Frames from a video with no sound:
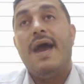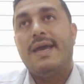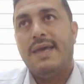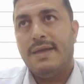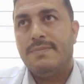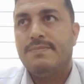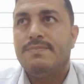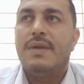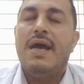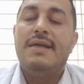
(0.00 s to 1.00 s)
Again
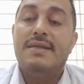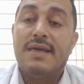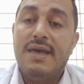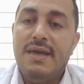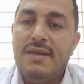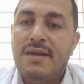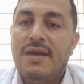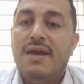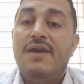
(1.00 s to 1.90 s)
and again,